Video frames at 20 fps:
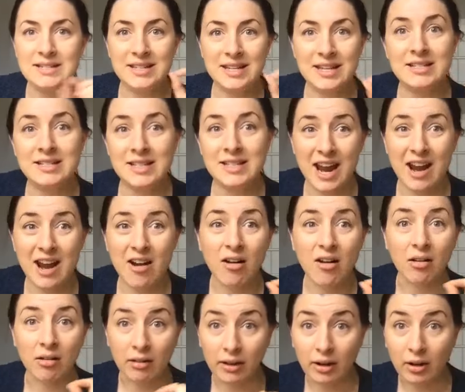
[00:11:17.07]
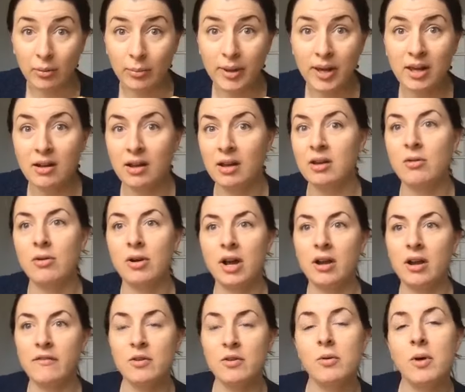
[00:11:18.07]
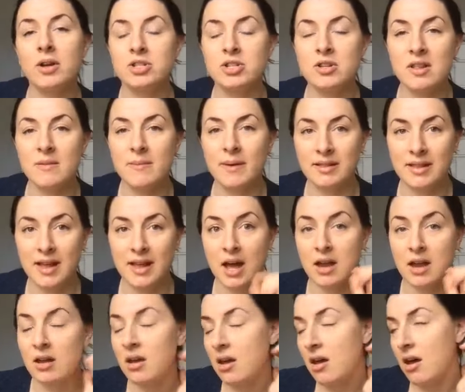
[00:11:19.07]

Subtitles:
did tear a little bit. I know I got a few questions about that.